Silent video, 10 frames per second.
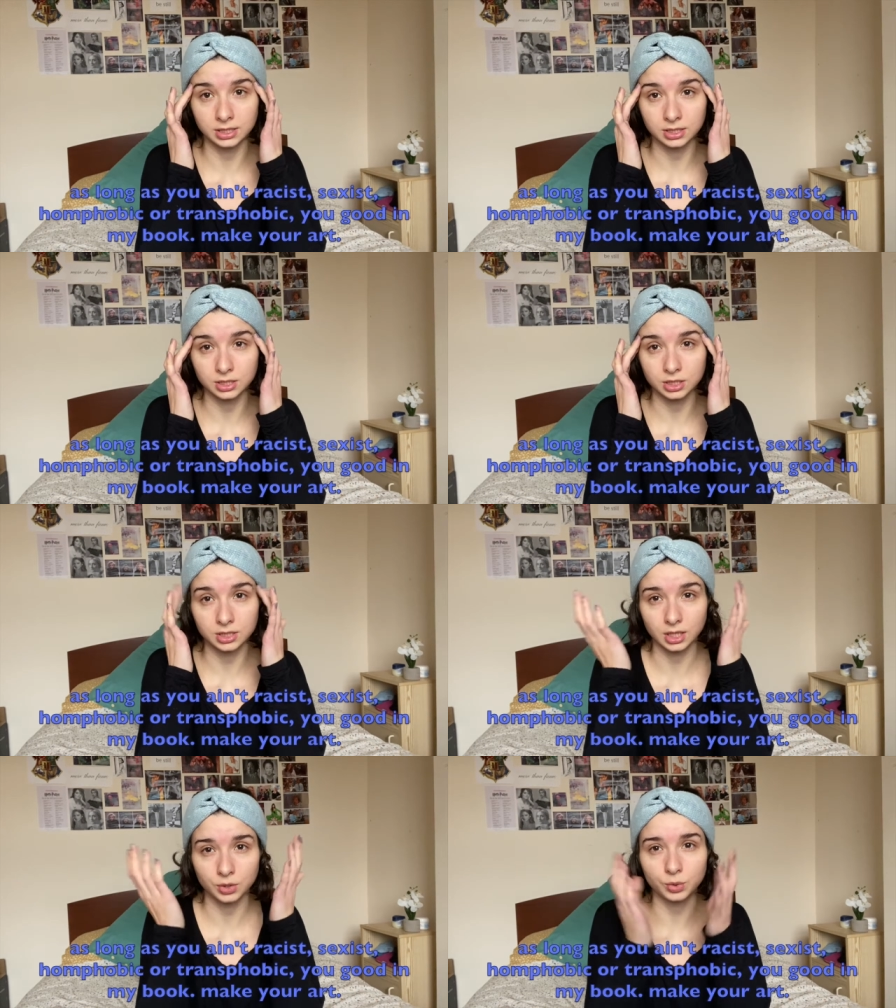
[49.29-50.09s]
And it's just,
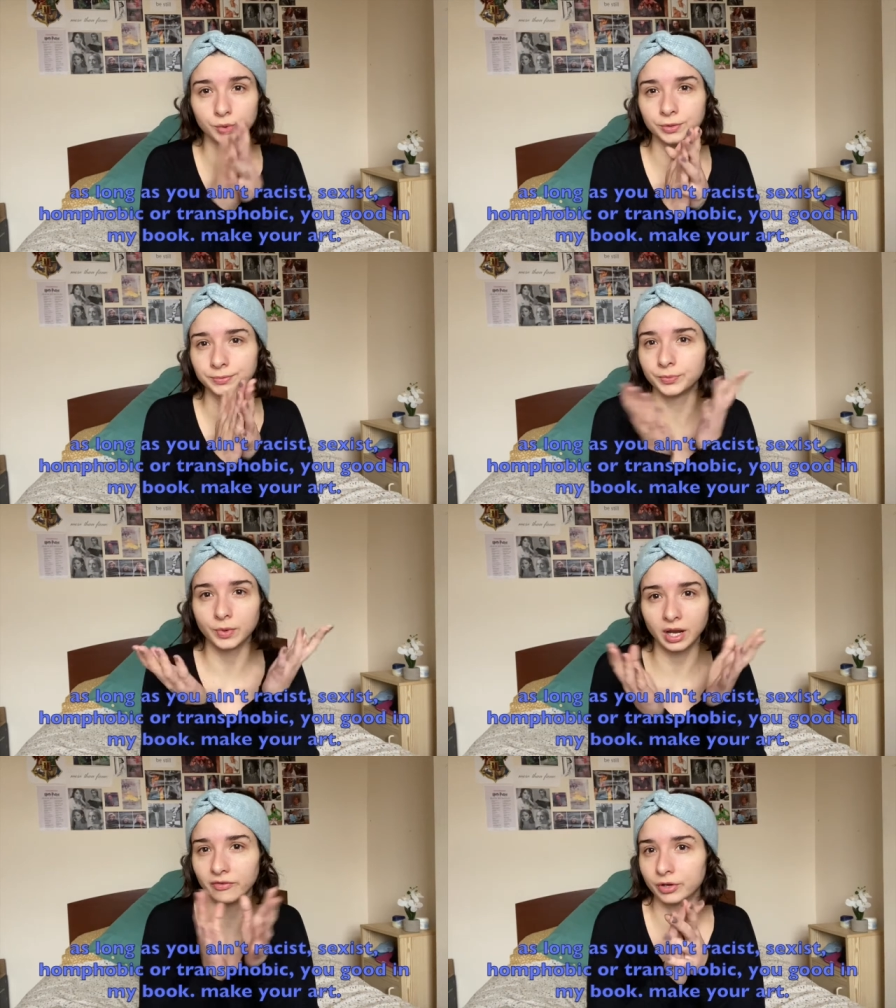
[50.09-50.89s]
like, cool,
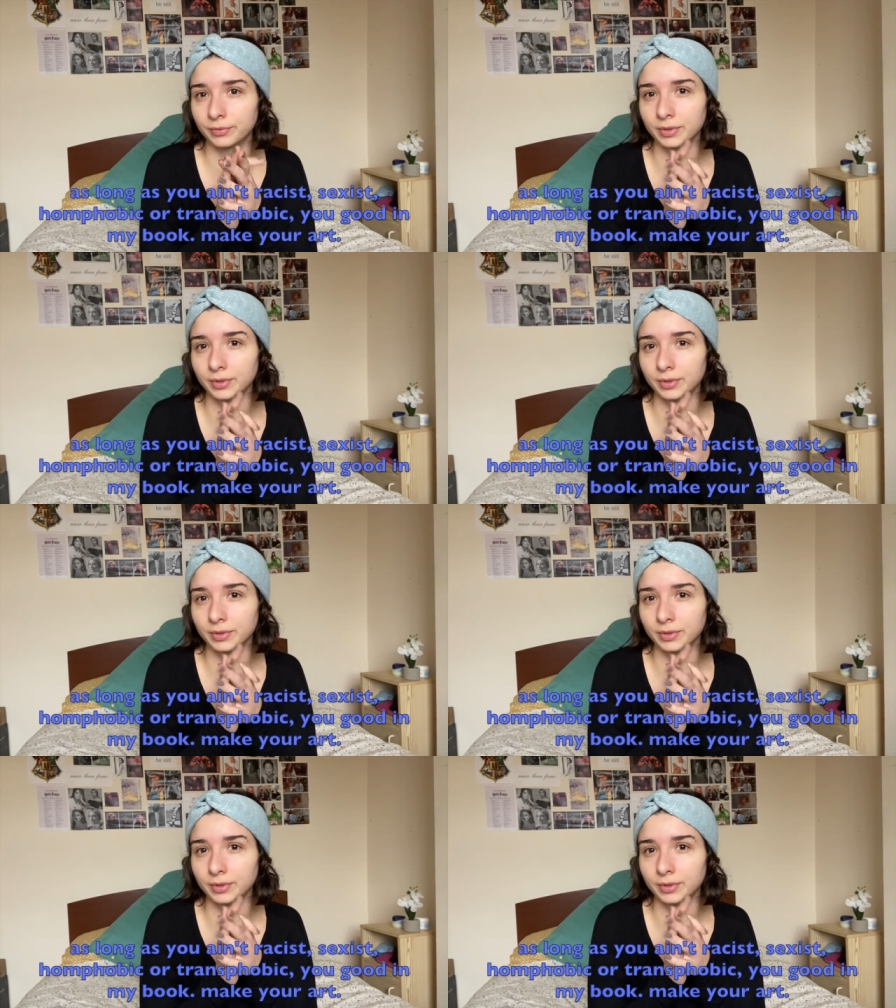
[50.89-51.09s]
whatever.